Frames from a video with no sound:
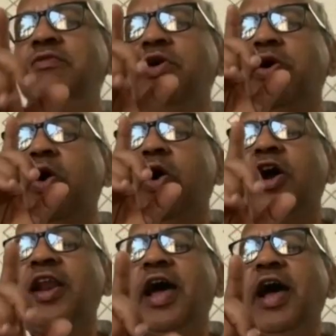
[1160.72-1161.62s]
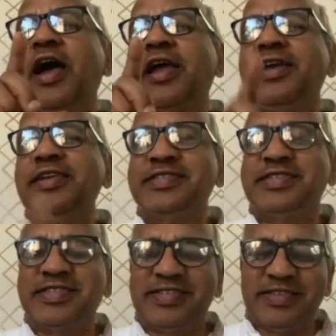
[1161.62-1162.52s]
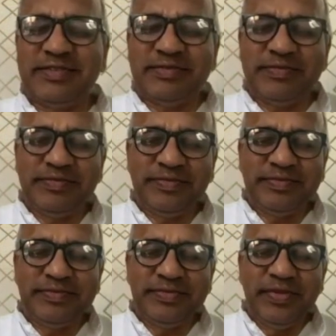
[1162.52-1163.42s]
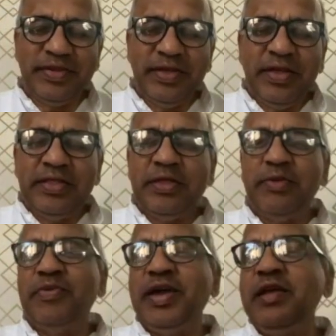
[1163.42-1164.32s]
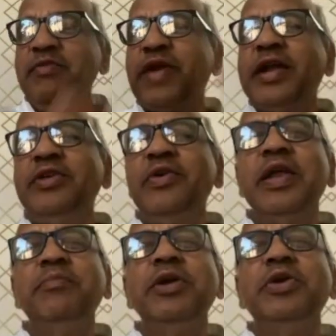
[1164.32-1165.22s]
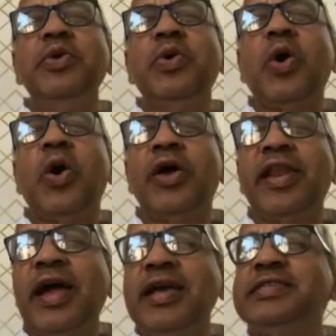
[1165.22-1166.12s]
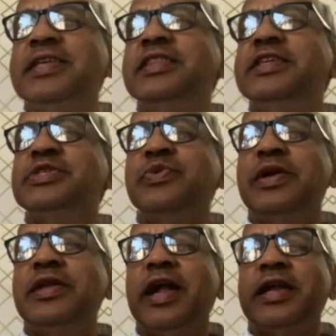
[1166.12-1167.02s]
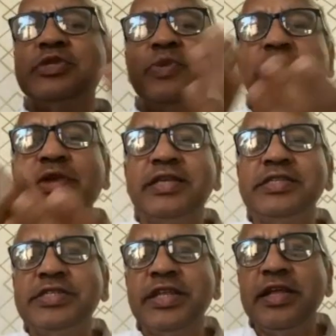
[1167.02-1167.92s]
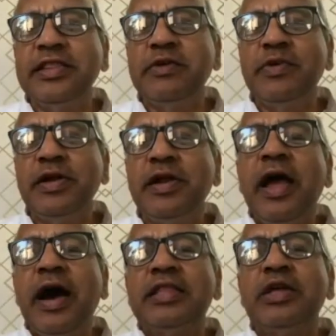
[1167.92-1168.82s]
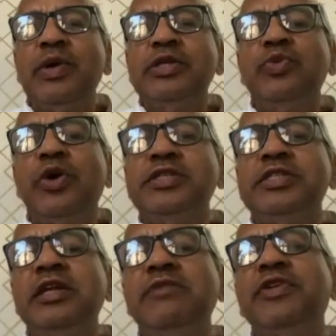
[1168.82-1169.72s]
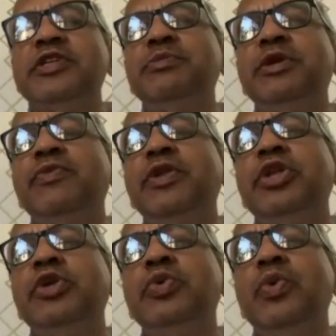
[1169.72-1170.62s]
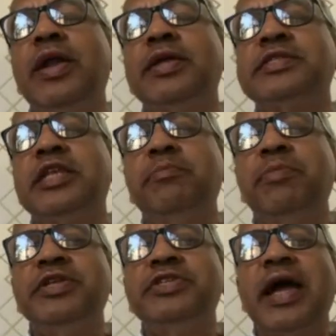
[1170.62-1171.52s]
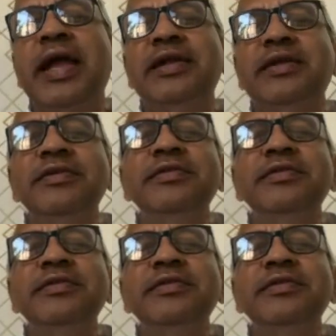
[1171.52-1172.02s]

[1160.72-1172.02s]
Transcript: or cognize. The very fact you are able to cognize in this world, that is why you're existing in the world. Otherwise, what is the difference between you and a sleeping giant?